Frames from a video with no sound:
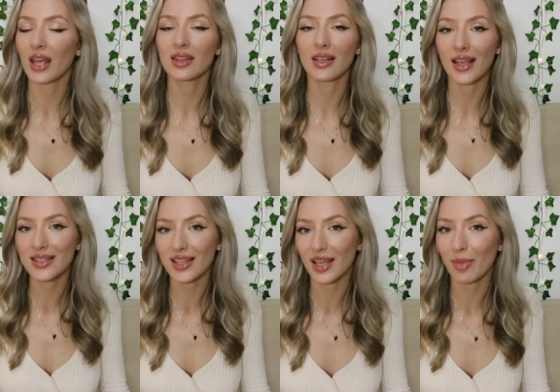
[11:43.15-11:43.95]
And the
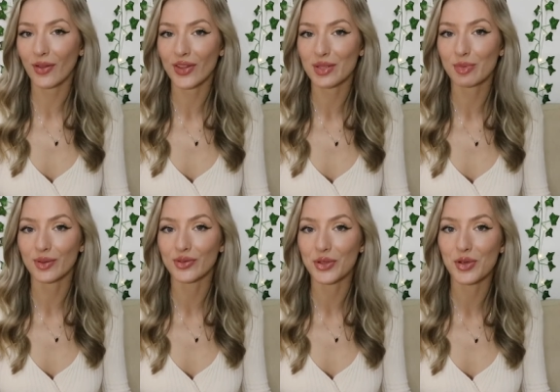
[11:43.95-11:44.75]
nice thing about this
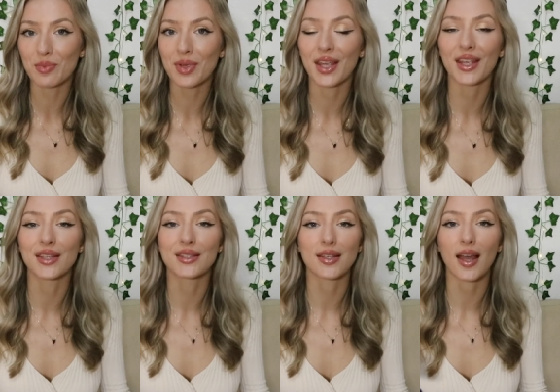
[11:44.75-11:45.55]
perfume
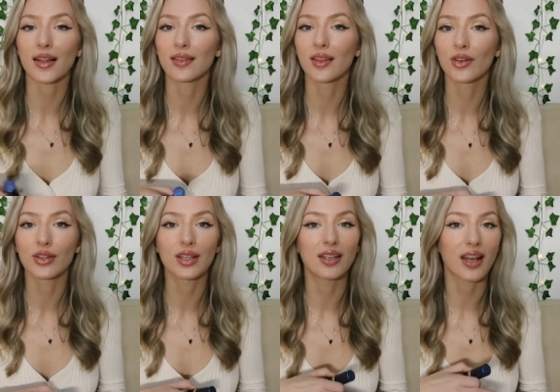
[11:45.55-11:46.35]
is I
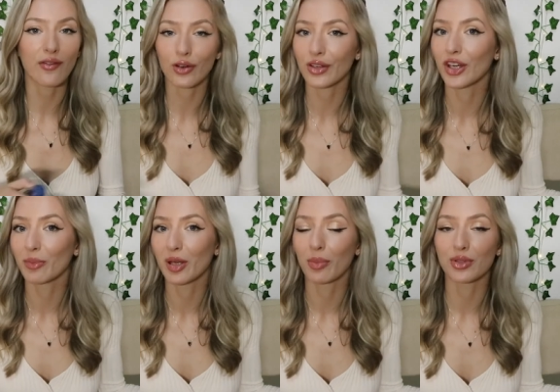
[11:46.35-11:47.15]
literally never hear
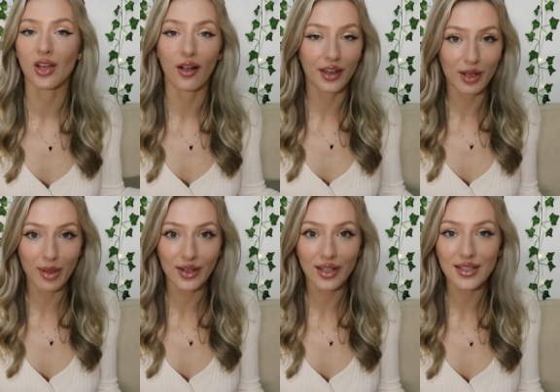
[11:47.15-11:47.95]
people talking
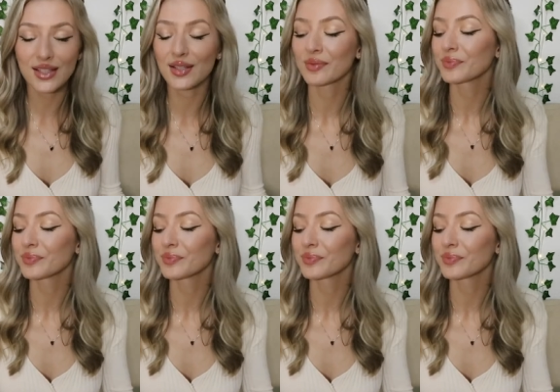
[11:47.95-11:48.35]
about it.